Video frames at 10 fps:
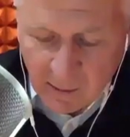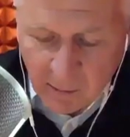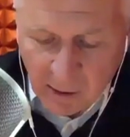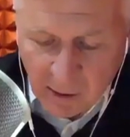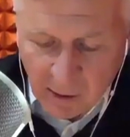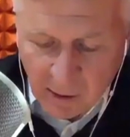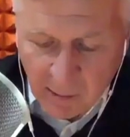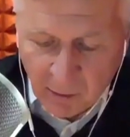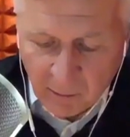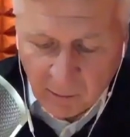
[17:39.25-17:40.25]
see
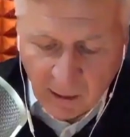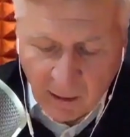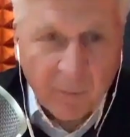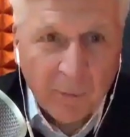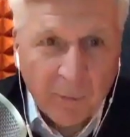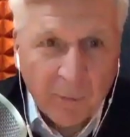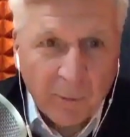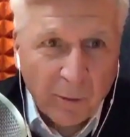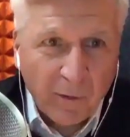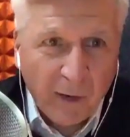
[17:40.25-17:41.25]
people
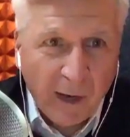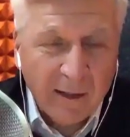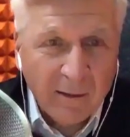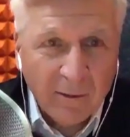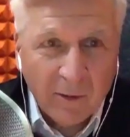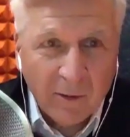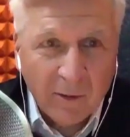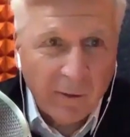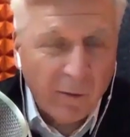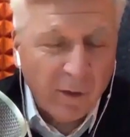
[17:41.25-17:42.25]
providing
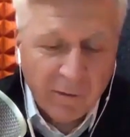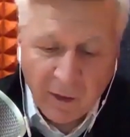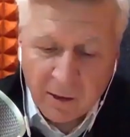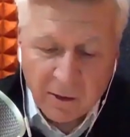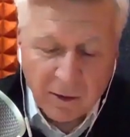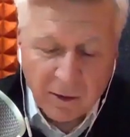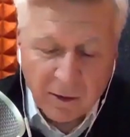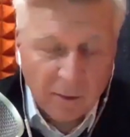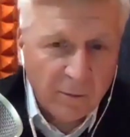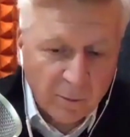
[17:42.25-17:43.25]
delivery of things
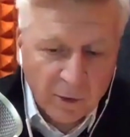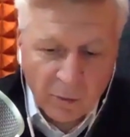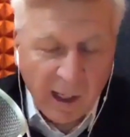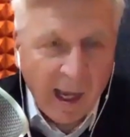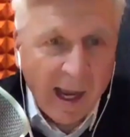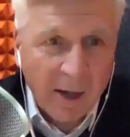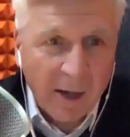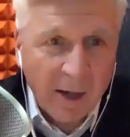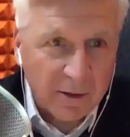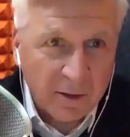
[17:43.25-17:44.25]
between
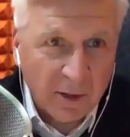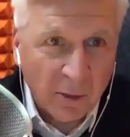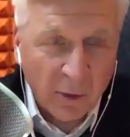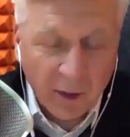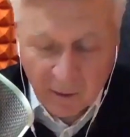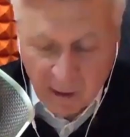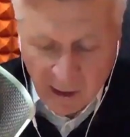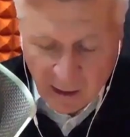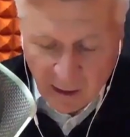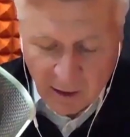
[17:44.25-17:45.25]
houses,
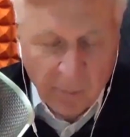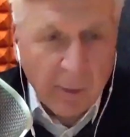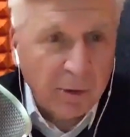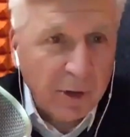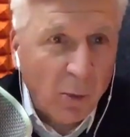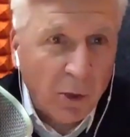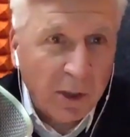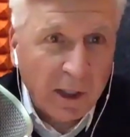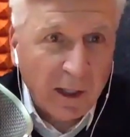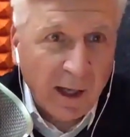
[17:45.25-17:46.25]
where some people don't
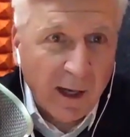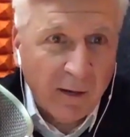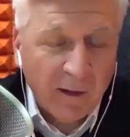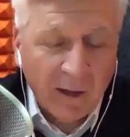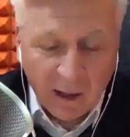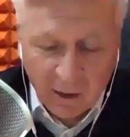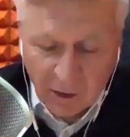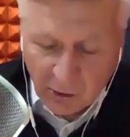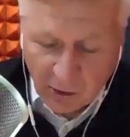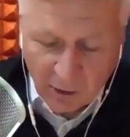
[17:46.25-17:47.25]
want to get out,
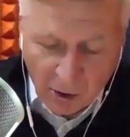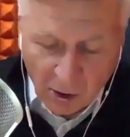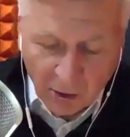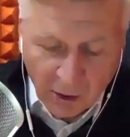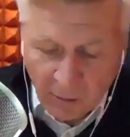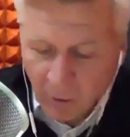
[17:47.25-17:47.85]
and you can call a